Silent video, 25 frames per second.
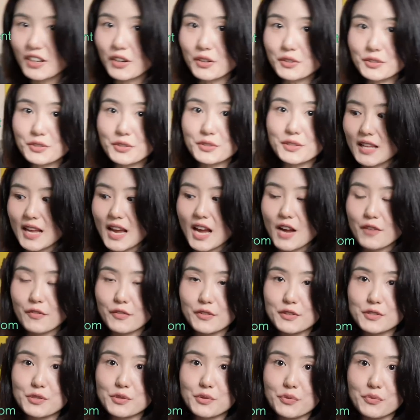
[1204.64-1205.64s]
also they
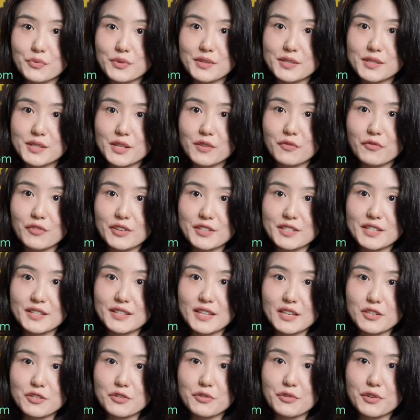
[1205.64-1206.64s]
have to receive
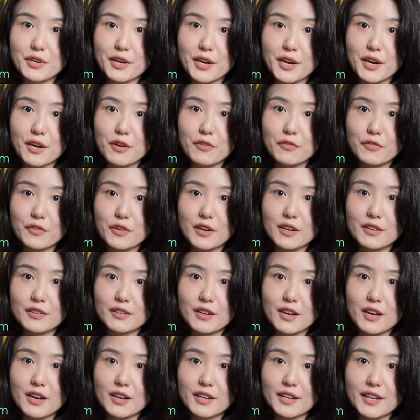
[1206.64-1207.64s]
residential care from
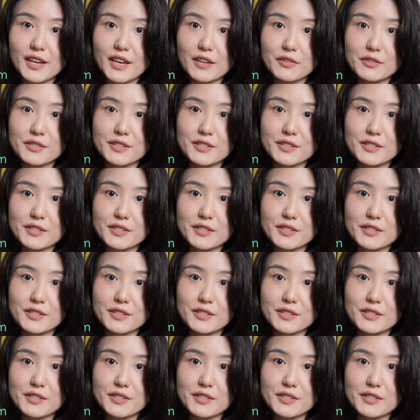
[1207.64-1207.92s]
a care